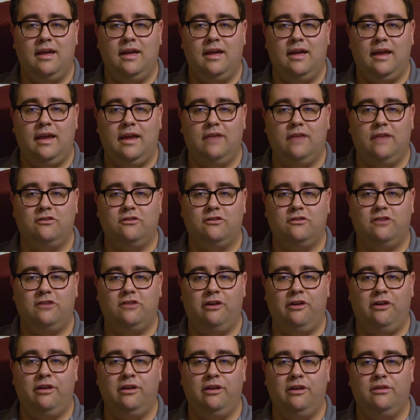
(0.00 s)
and just
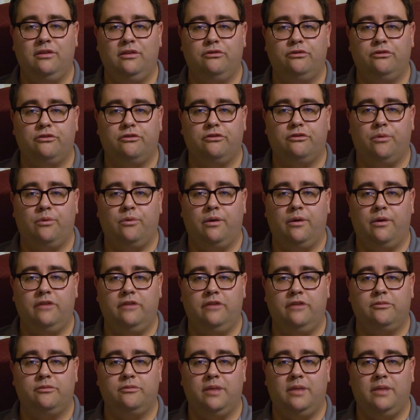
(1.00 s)
hearing those
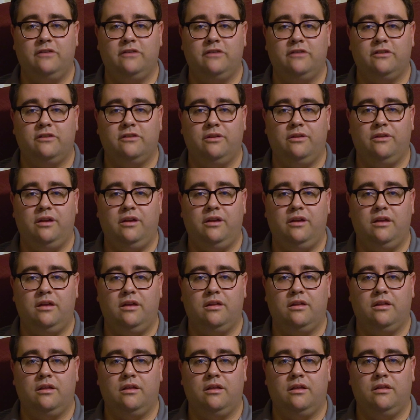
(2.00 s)
stories
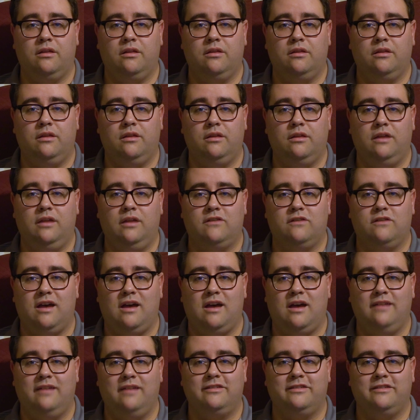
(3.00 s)
basically
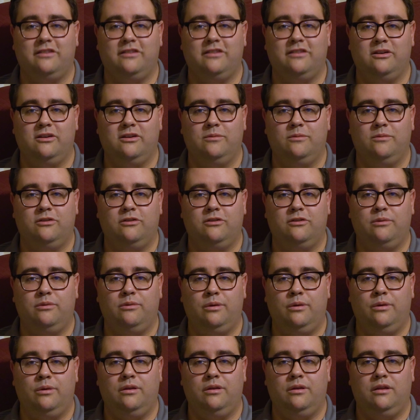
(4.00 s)
enticed him
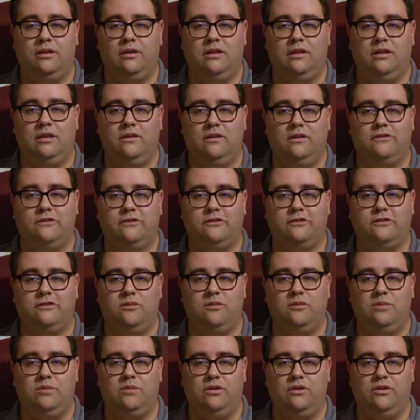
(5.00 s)
to enlist in
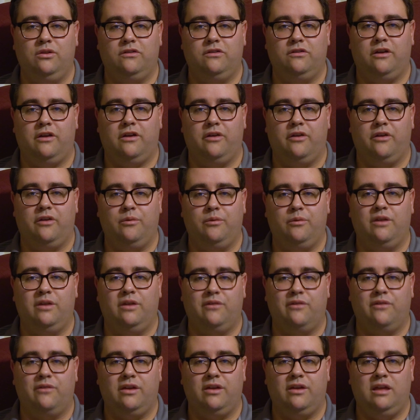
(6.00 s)
the military
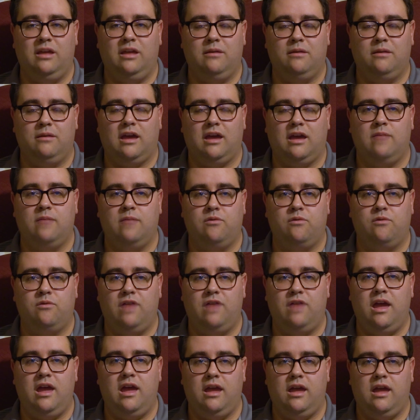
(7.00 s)
whenever he came of
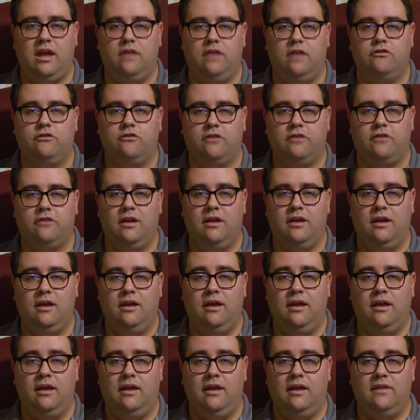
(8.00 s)
age,
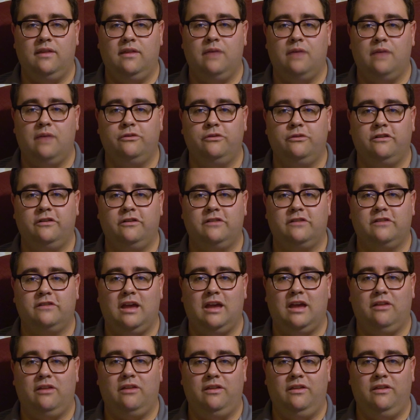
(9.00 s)
and that was
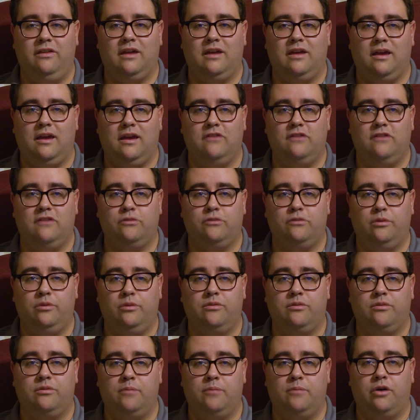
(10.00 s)
exactly the case
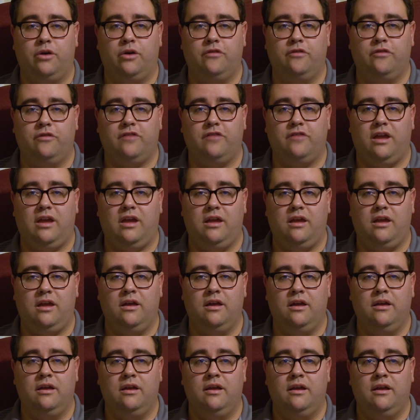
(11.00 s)
with
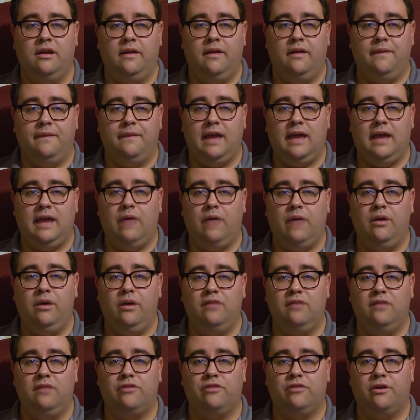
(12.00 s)
Murphy.
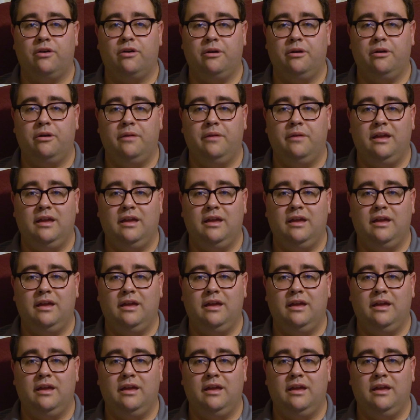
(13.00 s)
However,